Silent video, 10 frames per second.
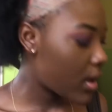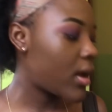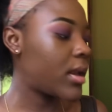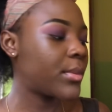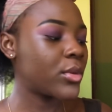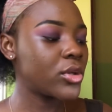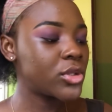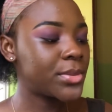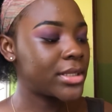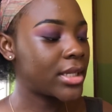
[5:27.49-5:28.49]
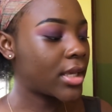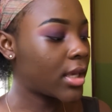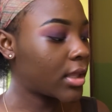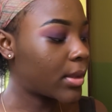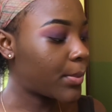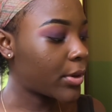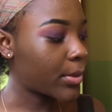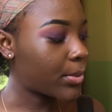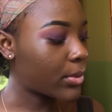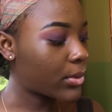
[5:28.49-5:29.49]
And I'm going to be taking the
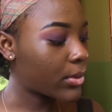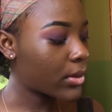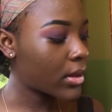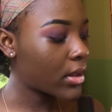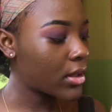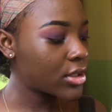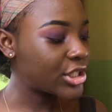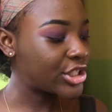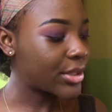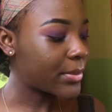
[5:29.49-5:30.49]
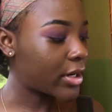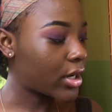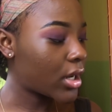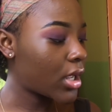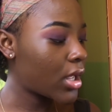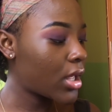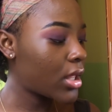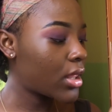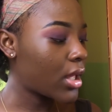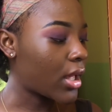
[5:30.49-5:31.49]
purple shimmer
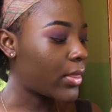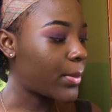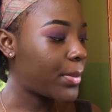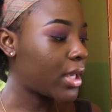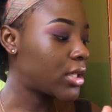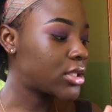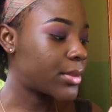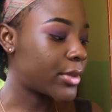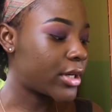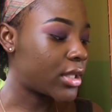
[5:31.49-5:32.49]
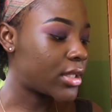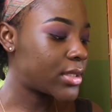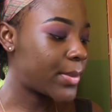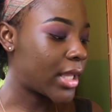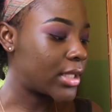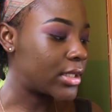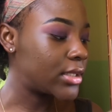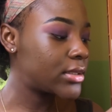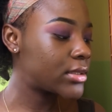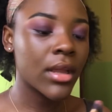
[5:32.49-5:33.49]
and the pink shimmer in this
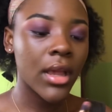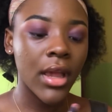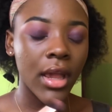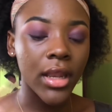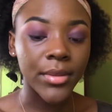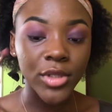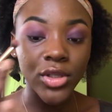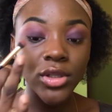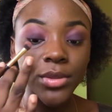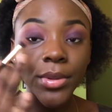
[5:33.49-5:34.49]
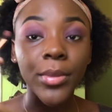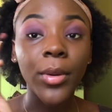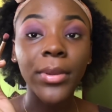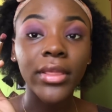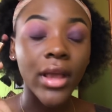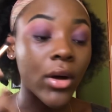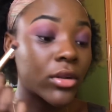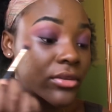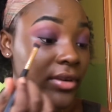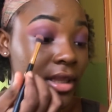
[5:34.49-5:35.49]
palette, and I'm just going to be popping that
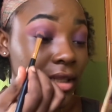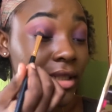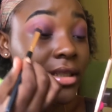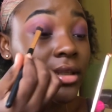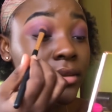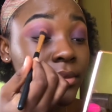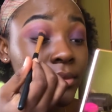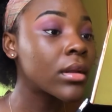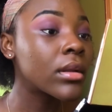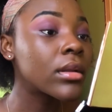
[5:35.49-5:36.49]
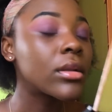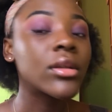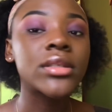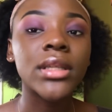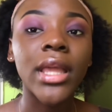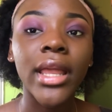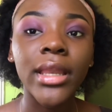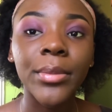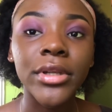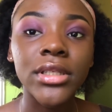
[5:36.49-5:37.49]
all over the lid, not in
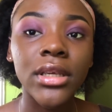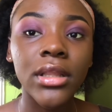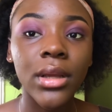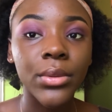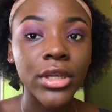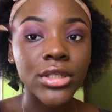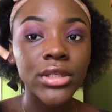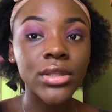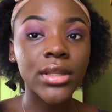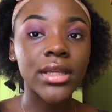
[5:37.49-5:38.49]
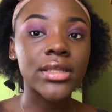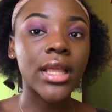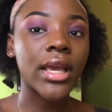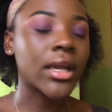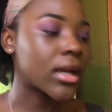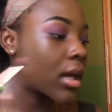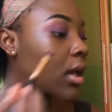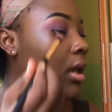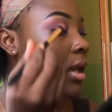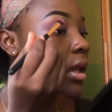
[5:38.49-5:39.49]
any particular way, just so there's like
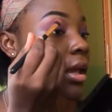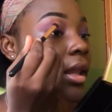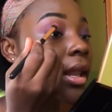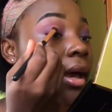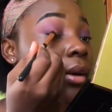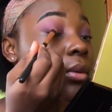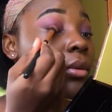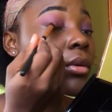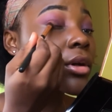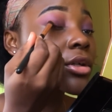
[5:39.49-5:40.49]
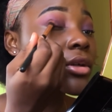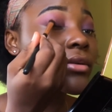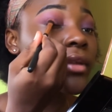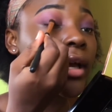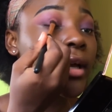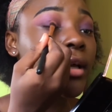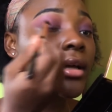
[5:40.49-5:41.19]
a light wash of like